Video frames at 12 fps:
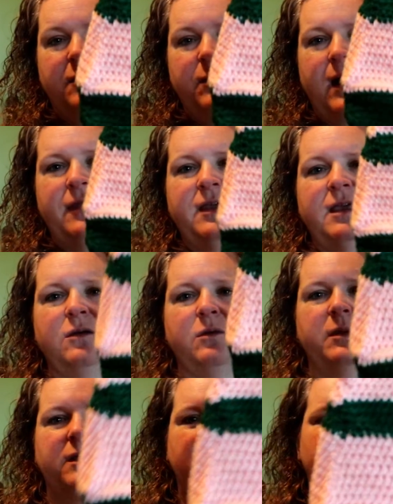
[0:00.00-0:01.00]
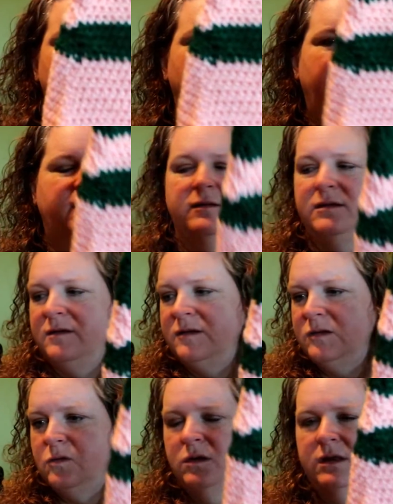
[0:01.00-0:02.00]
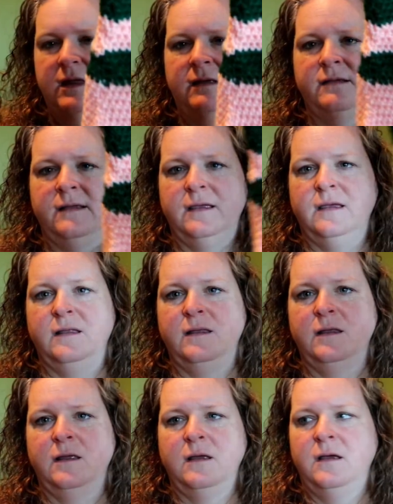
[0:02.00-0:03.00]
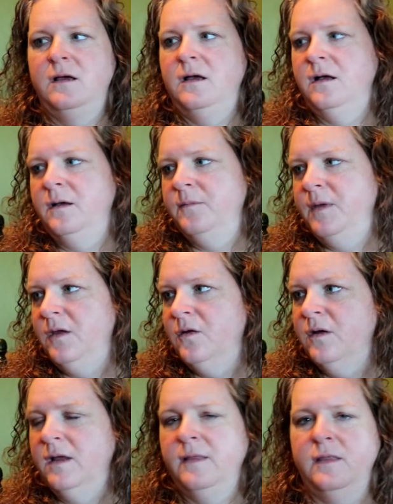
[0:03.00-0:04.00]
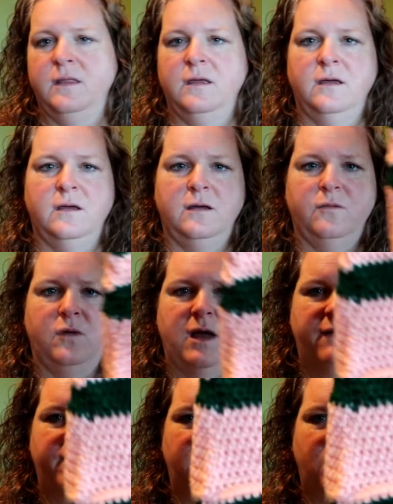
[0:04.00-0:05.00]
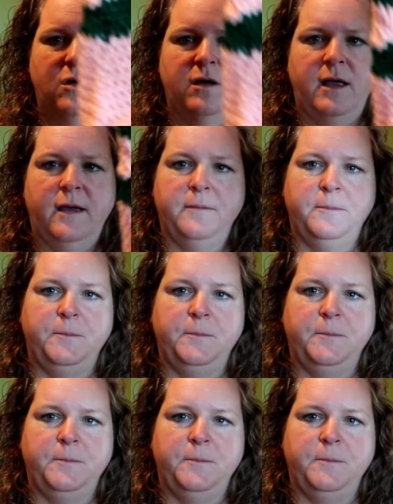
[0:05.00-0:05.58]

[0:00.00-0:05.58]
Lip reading: But I think it would be a good bag just to store things in. Here in where I have my yarn at.